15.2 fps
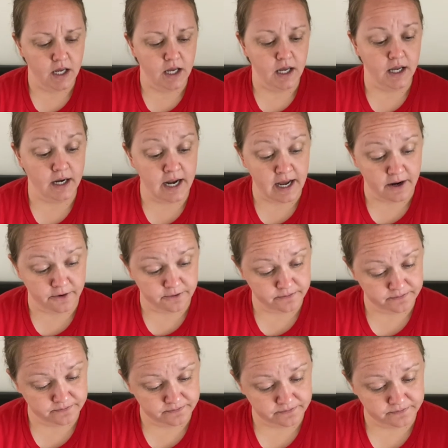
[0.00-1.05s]
And now,
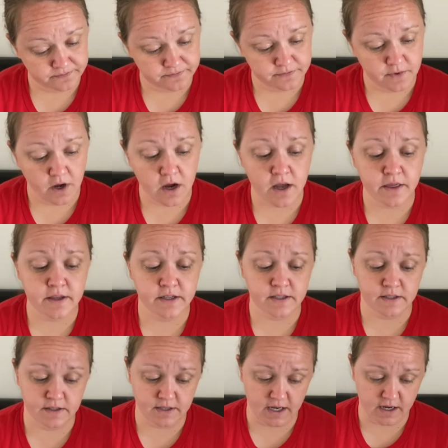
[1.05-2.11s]
on this
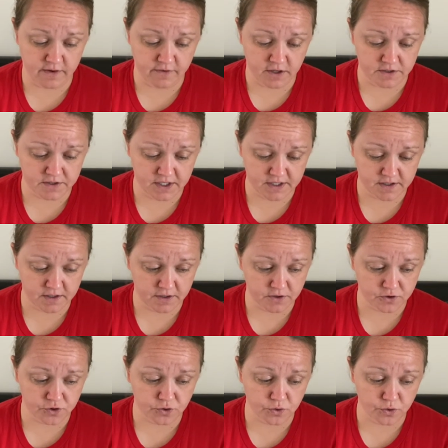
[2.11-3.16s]
day of all days in
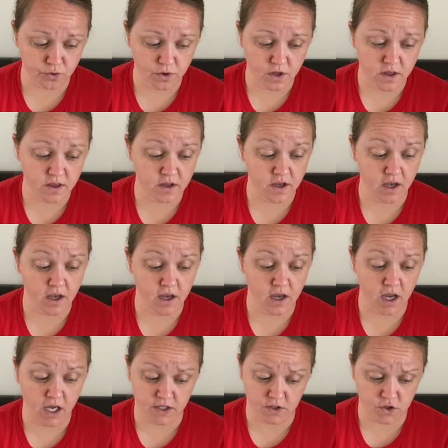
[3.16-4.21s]
Katroo, the
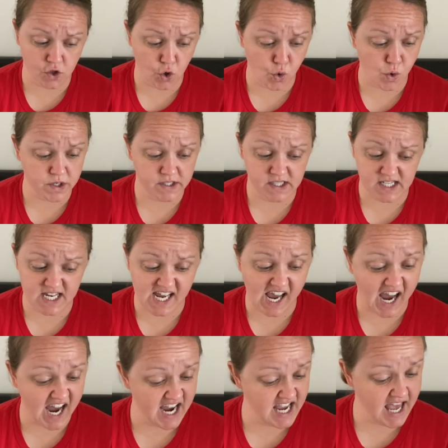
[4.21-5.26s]

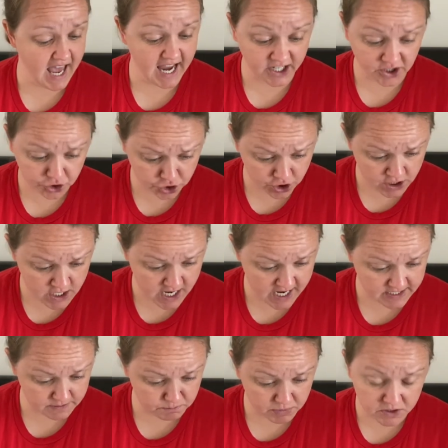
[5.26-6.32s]
Association
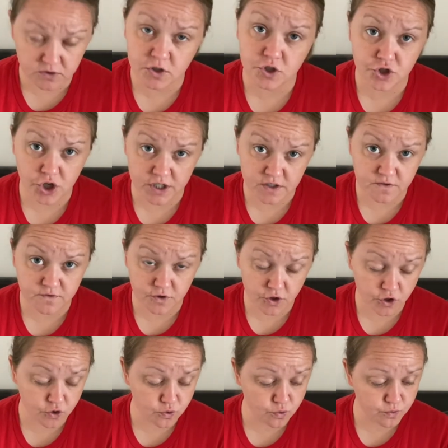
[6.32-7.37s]
has built just for
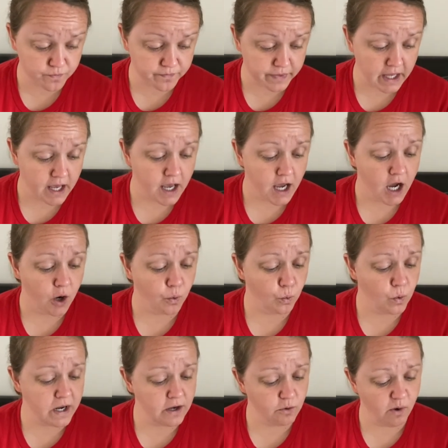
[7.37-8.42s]
you a
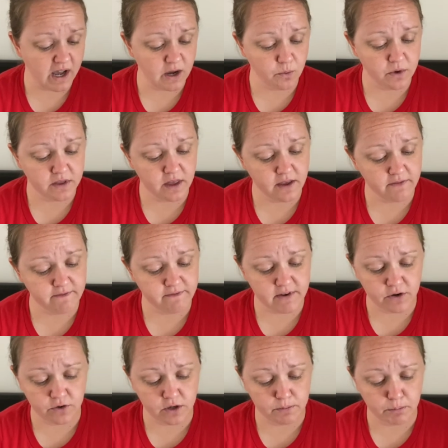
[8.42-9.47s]
railway with
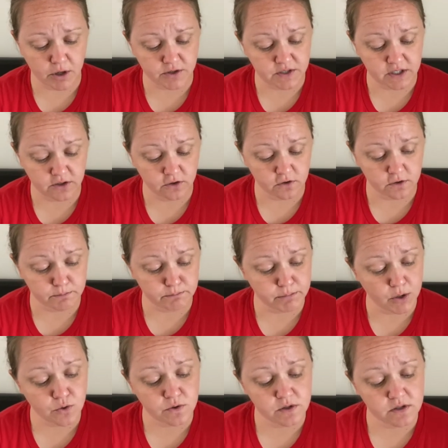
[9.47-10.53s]
very particular
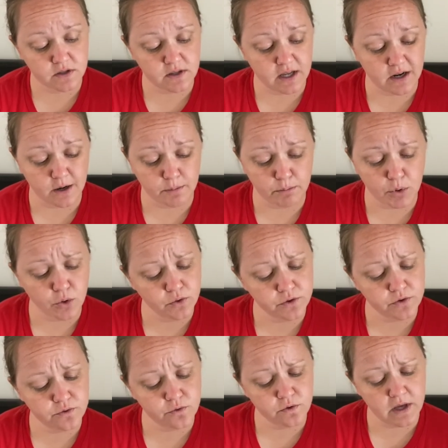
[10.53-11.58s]
boats that are
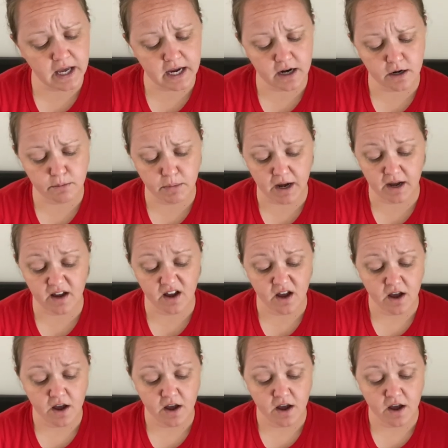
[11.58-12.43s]
pulled through the air by